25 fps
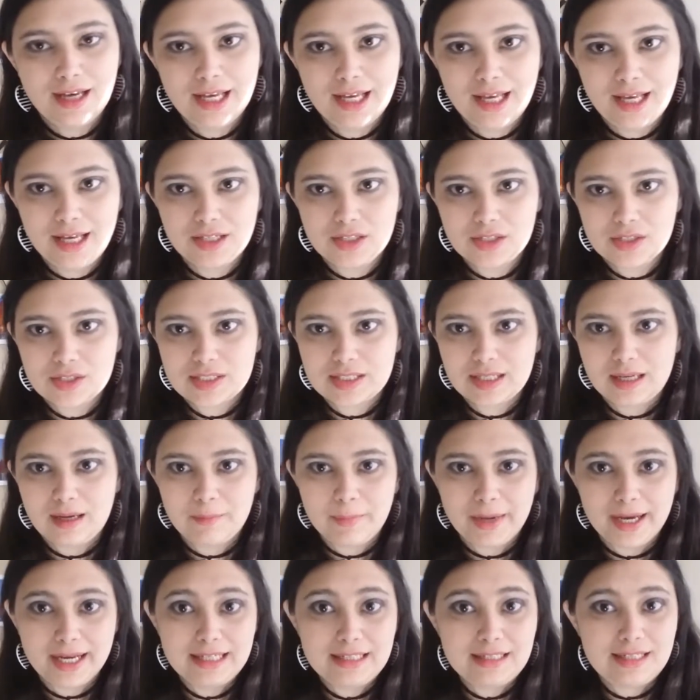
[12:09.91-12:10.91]
Yeah, just
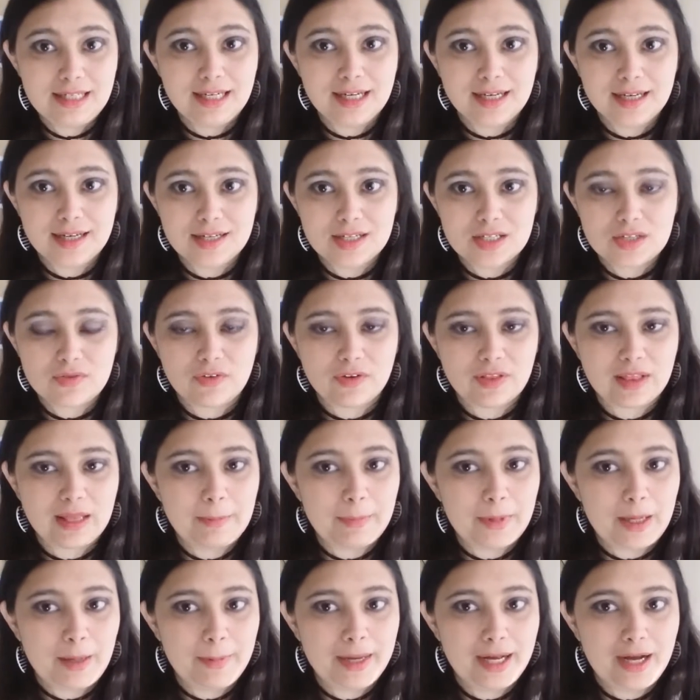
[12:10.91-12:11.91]
some ideas for the
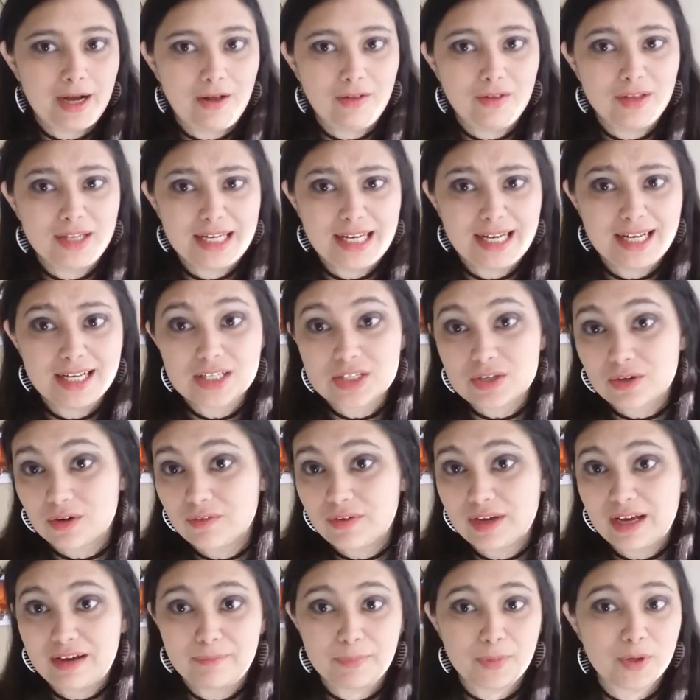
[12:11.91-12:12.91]
upcoming holidays, or if
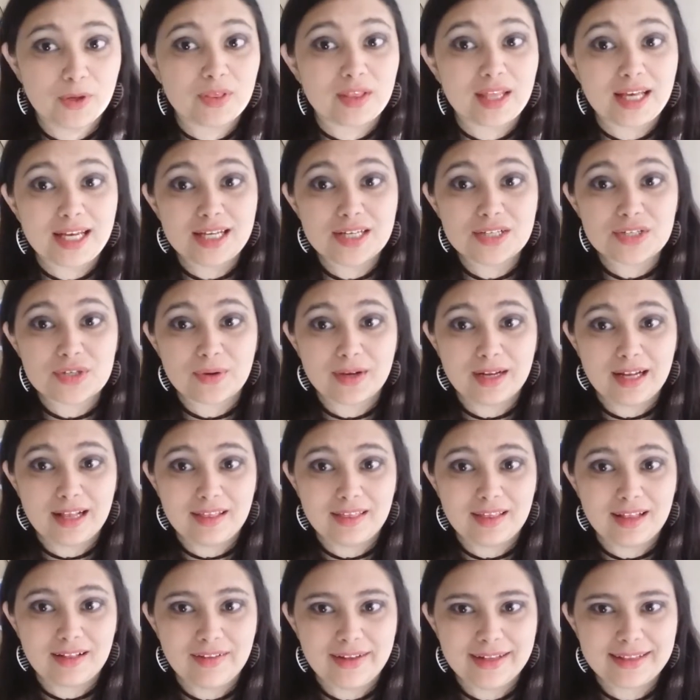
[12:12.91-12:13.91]
you have birthdays or
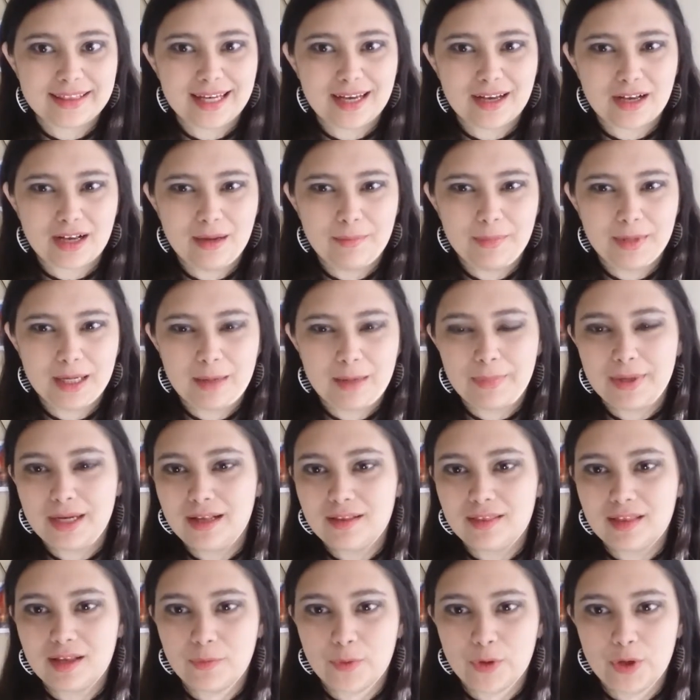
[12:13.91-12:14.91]
anything like that coming up,
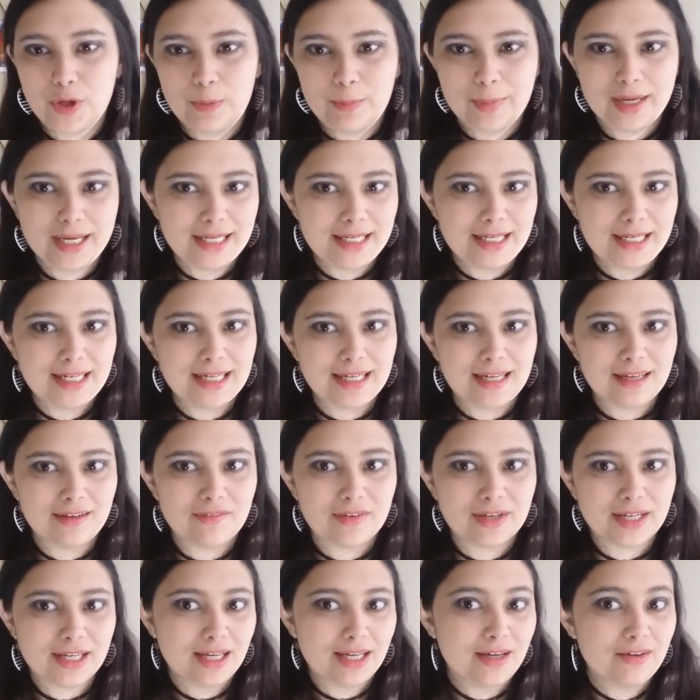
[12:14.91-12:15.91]
anything where you might need to give
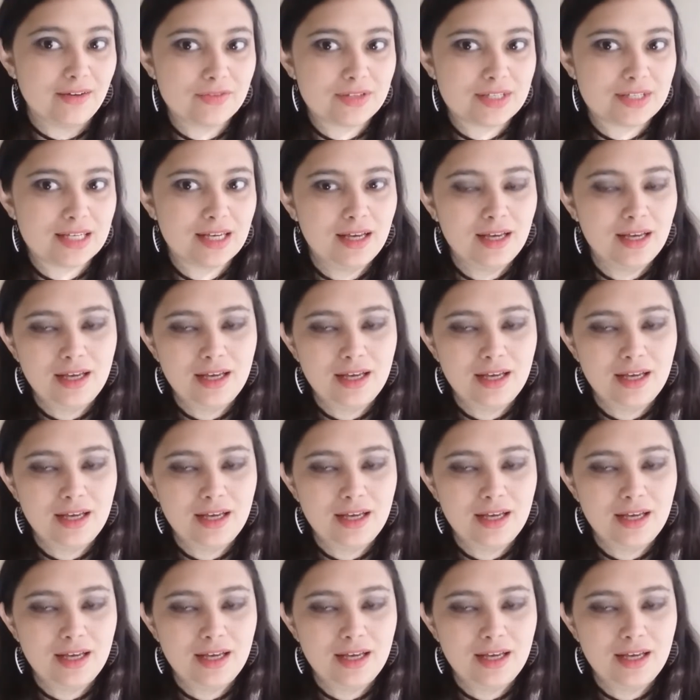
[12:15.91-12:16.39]
a gift.